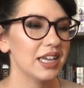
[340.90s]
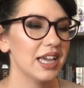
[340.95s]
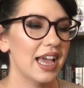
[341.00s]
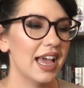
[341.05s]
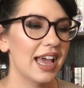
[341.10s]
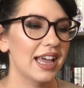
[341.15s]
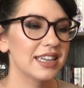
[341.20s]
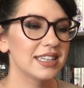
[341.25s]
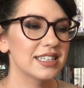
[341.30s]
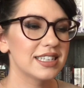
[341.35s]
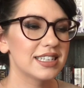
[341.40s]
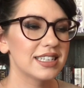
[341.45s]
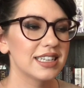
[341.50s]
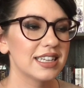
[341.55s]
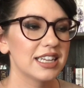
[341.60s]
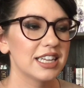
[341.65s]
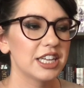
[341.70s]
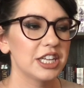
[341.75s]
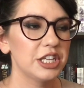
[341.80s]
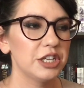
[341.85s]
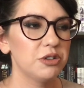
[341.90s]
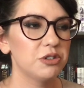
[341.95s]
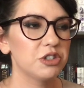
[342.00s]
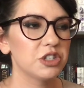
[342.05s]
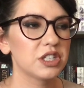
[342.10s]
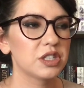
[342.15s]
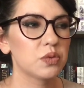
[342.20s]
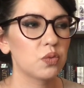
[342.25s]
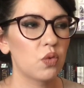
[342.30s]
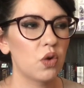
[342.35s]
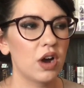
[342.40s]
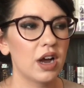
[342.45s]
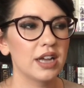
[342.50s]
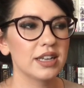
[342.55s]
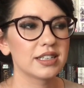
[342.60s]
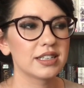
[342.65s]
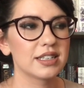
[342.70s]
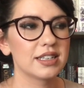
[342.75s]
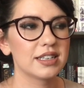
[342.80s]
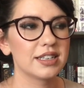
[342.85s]
And you just want
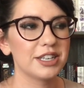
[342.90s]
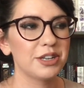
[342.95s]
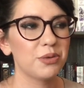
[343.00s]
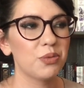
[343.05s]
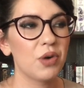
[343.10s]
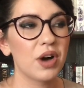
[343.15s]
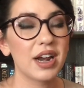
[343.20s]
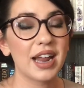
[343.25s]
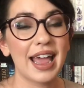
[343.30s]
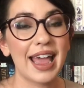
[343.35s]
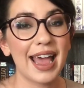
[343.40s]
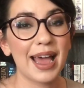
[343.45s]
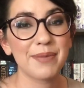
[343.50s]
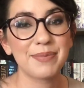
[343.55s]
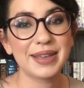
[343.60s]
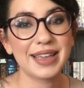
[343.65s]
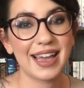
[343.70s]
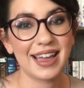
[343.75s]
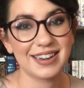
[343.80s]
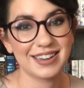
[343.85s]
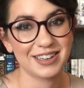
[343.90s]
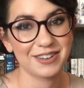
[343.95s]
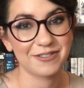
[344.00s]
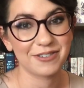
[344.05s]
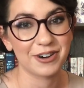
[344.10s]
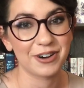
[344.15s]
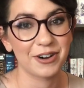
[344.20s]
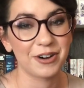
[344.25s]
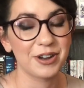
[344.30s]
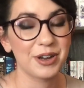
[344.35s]
you want a happy ending for her.